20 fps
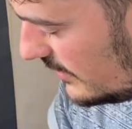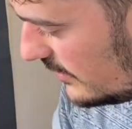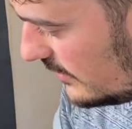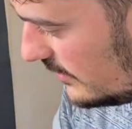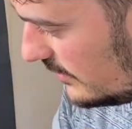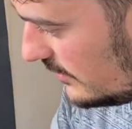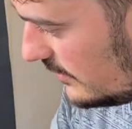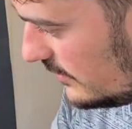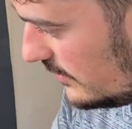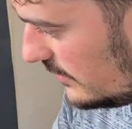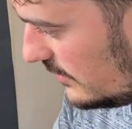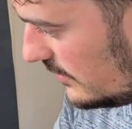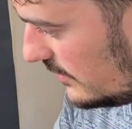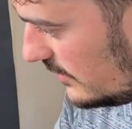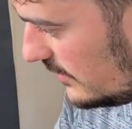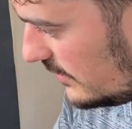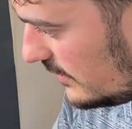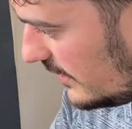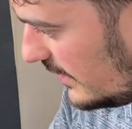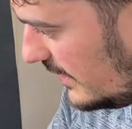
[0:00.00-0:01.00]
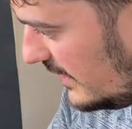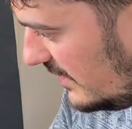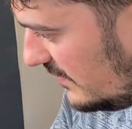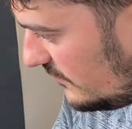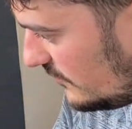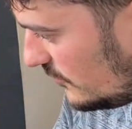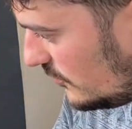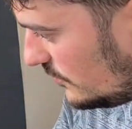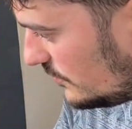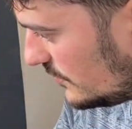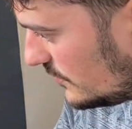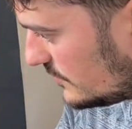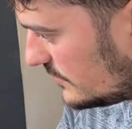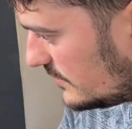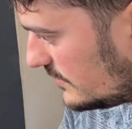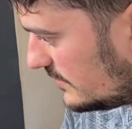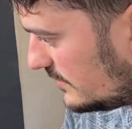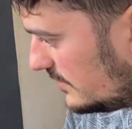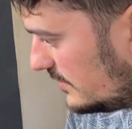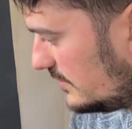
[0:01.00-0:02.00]
a little cave
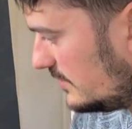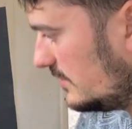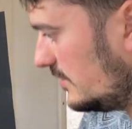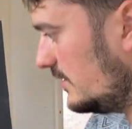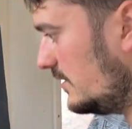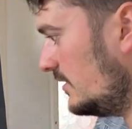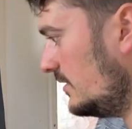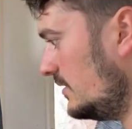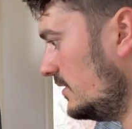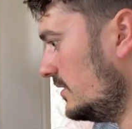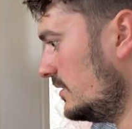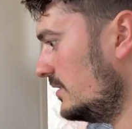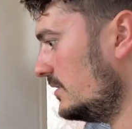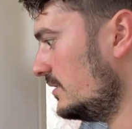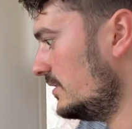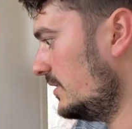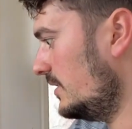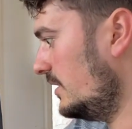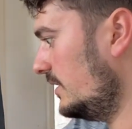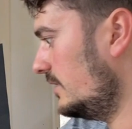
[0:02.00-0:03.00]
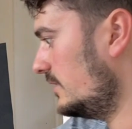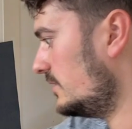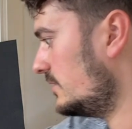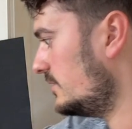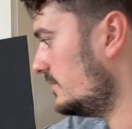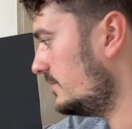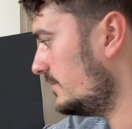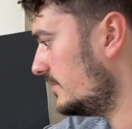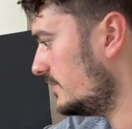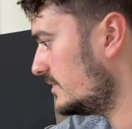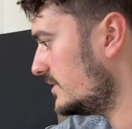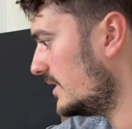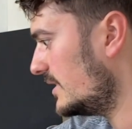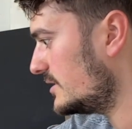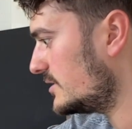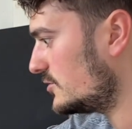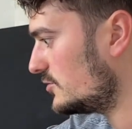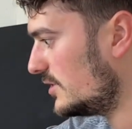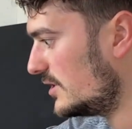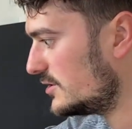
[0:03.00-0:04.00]
almost here.
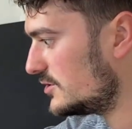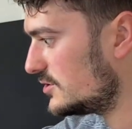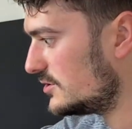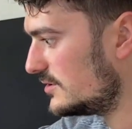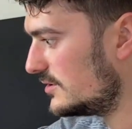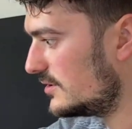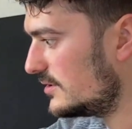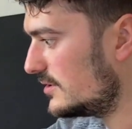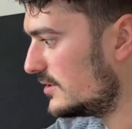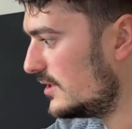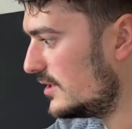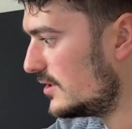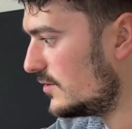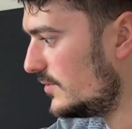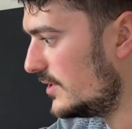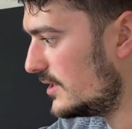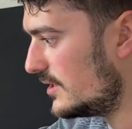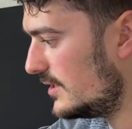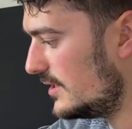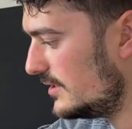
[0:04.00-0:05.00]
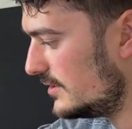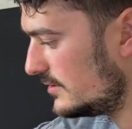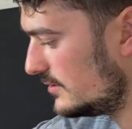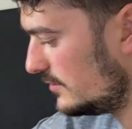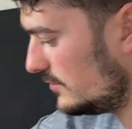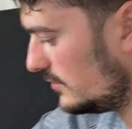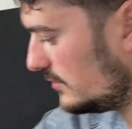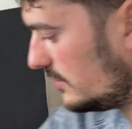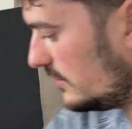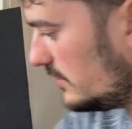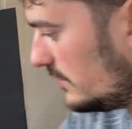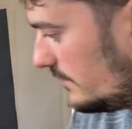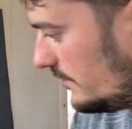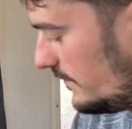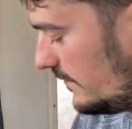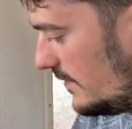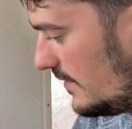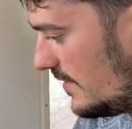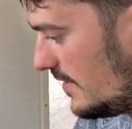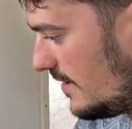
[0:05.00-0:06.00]
Nice structure that I quite like the look
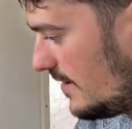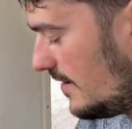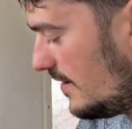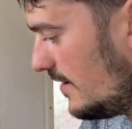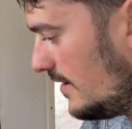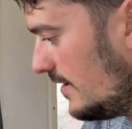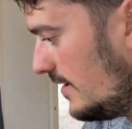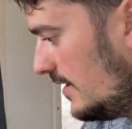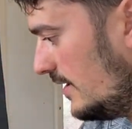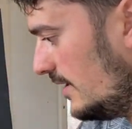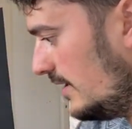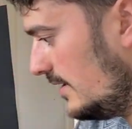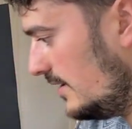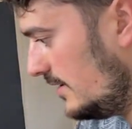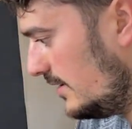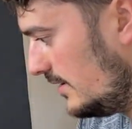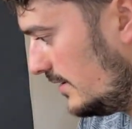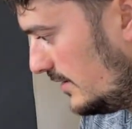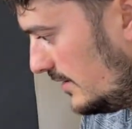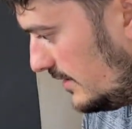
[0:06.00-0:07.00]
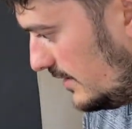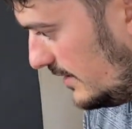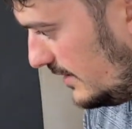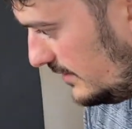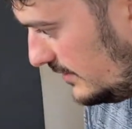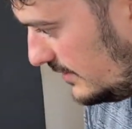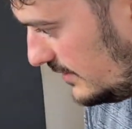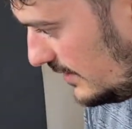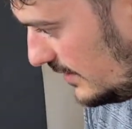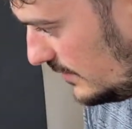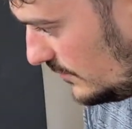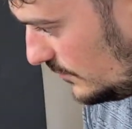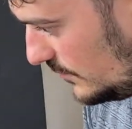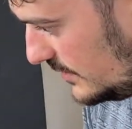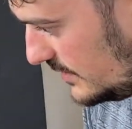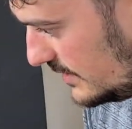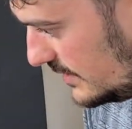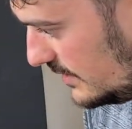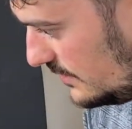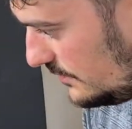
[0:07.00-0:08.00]
of. And then we
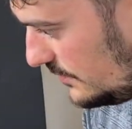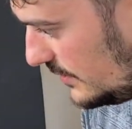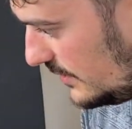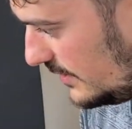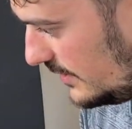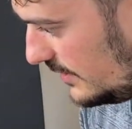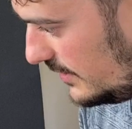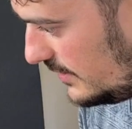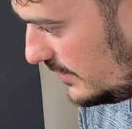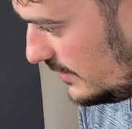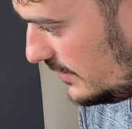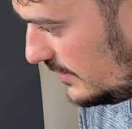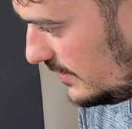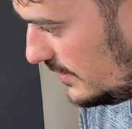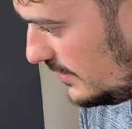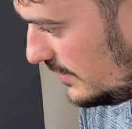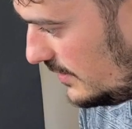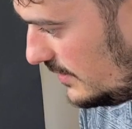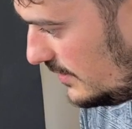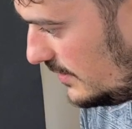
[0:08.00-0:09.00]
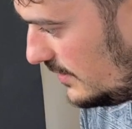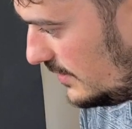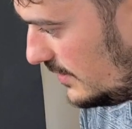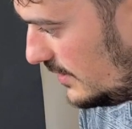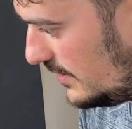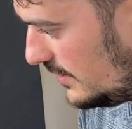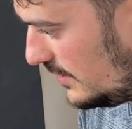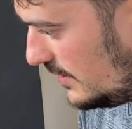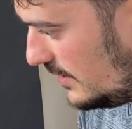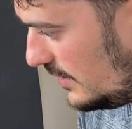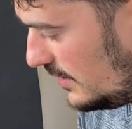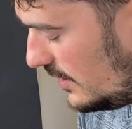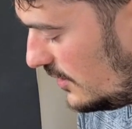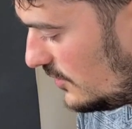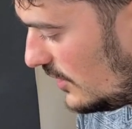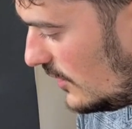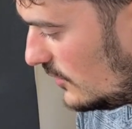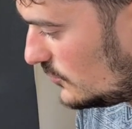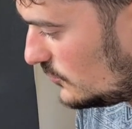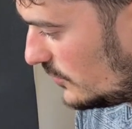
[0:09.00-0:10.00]
simply,
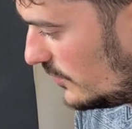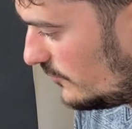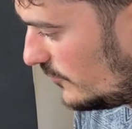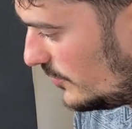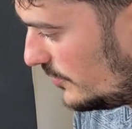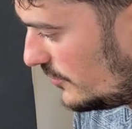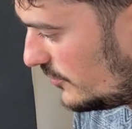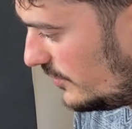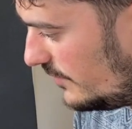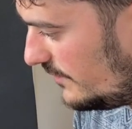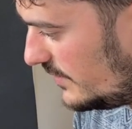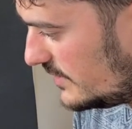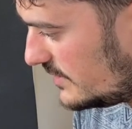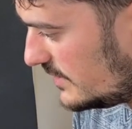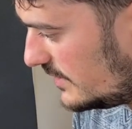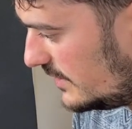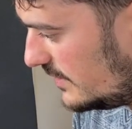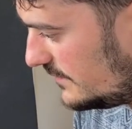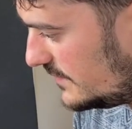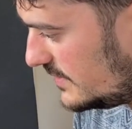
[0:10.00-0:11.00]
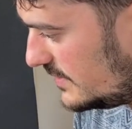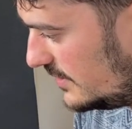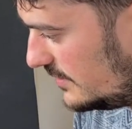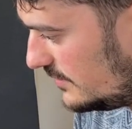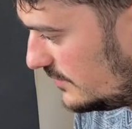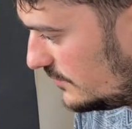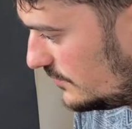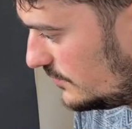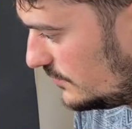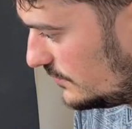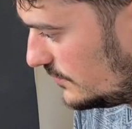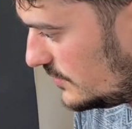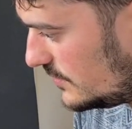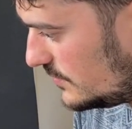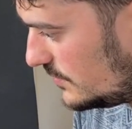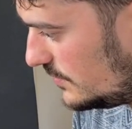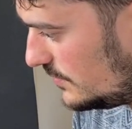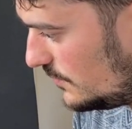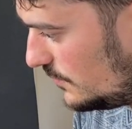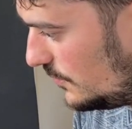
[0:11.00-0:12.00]
around where we previously have seen the
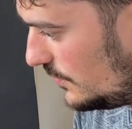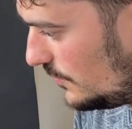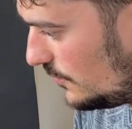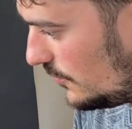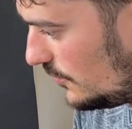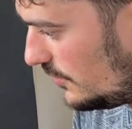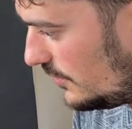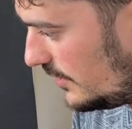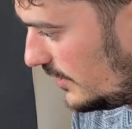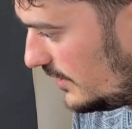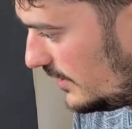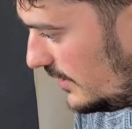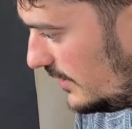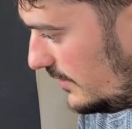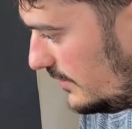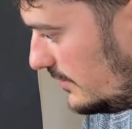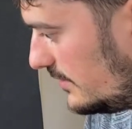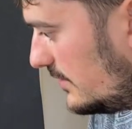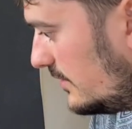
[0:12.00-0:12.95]
roots, we work in